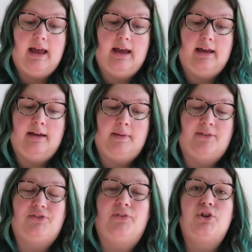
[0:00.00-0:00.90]
I
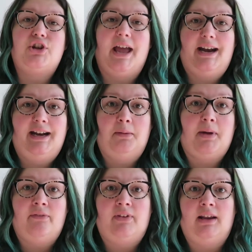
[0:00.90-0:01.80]
have to finish editing
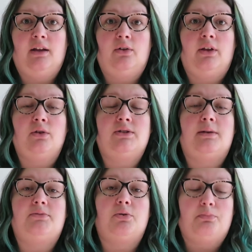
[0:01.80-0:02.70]
my video that goes
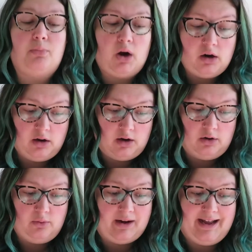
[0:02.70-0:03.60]
up
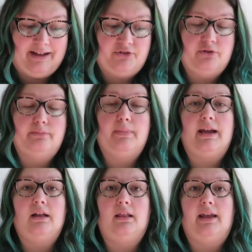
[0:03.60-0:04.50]
tomorrow. I have to
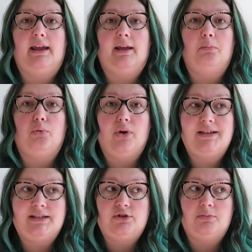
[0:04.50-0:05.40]
mail a
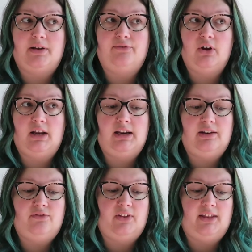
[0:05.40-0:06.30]
present to my friend
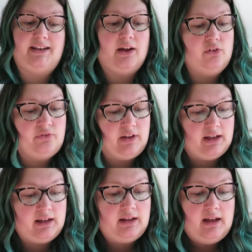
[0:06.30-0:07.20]
in
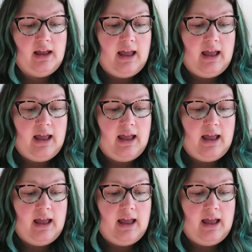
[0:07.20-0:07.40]
Philadelphia.